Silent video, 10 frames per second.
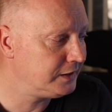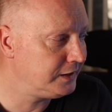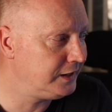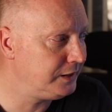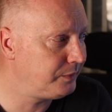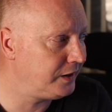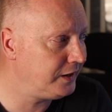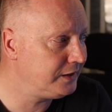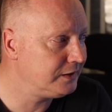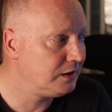
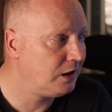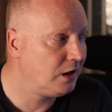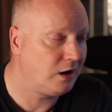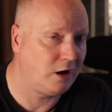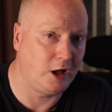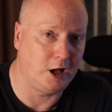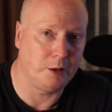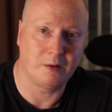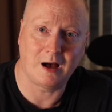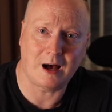eBay,
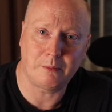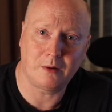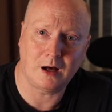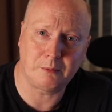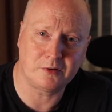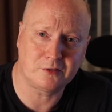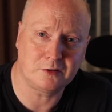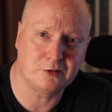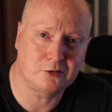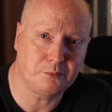
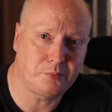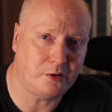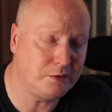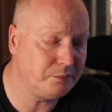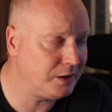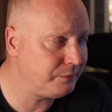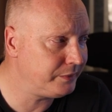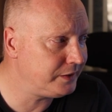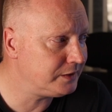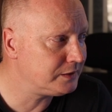Amazon at some point
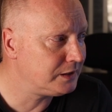maybe,